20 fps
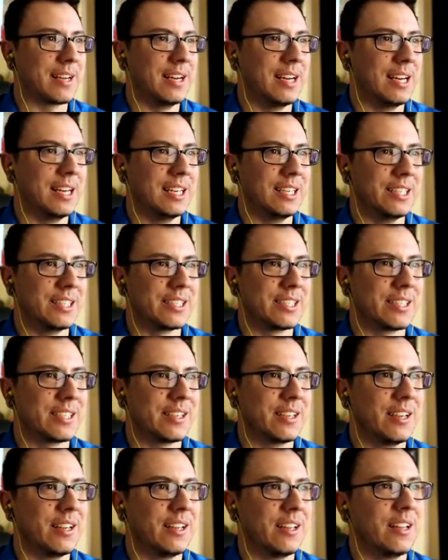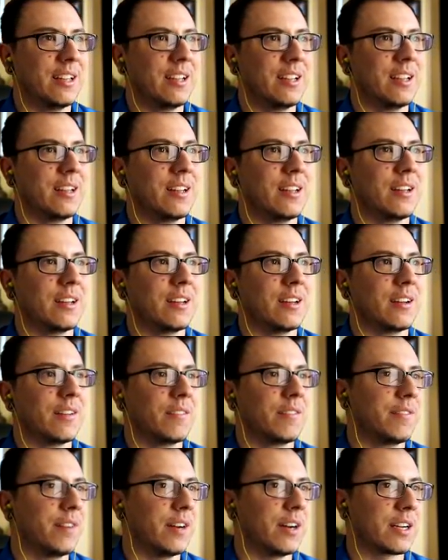because
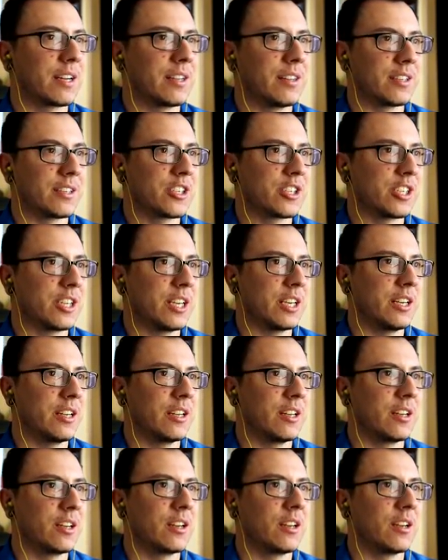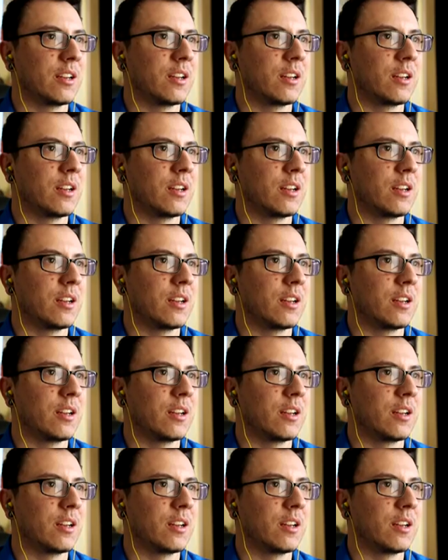fuck this shit.